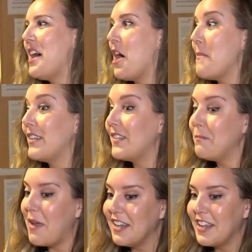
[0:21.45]
Um, it's
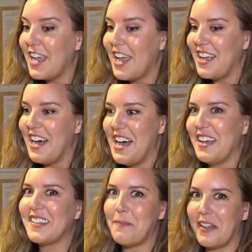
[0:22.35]
mainly
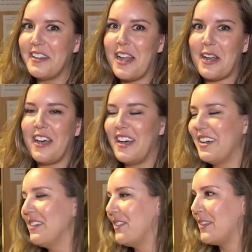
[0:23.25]
uh, smelling like
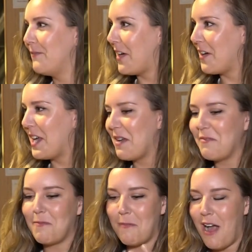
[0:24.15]
a very
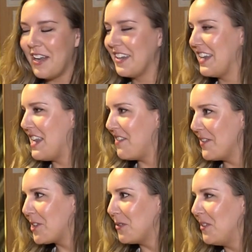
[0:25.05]
rotten
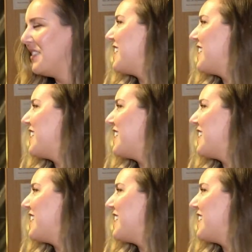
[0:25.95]
individual